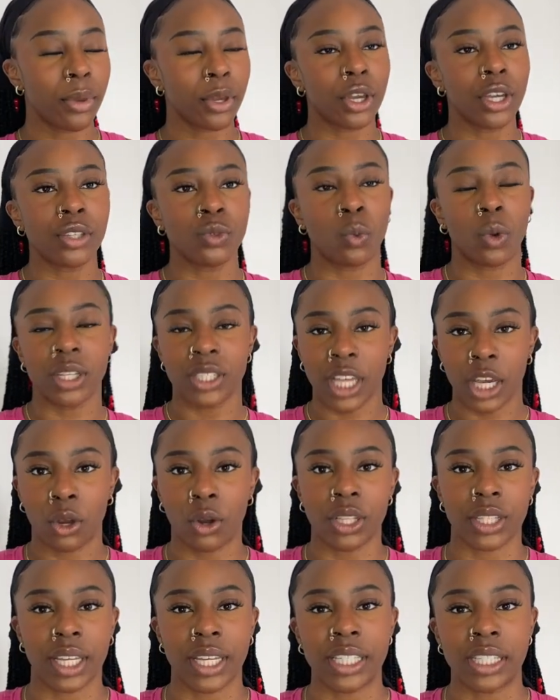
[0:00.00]
Because once I
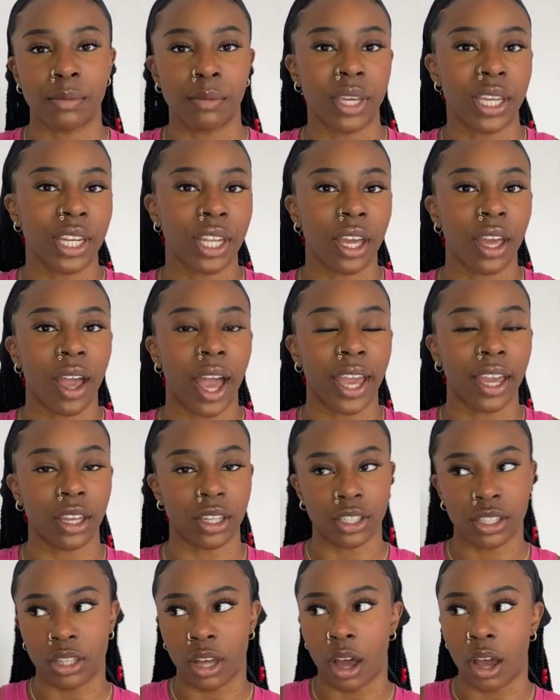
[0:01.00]
got to intermediate, I
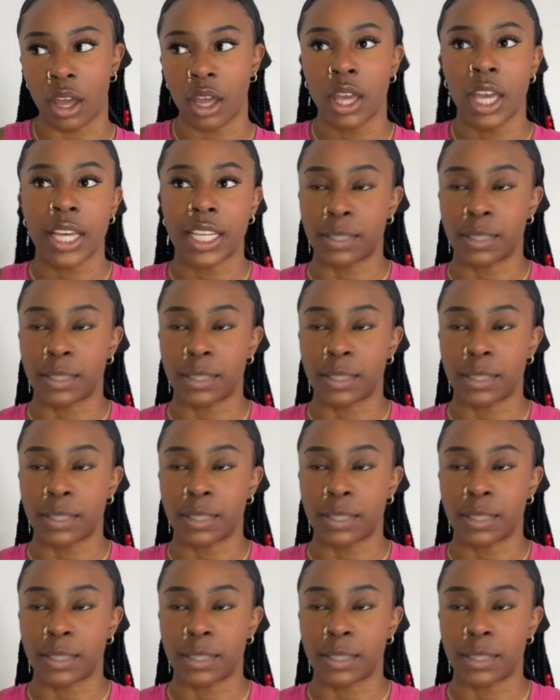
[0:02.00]
could start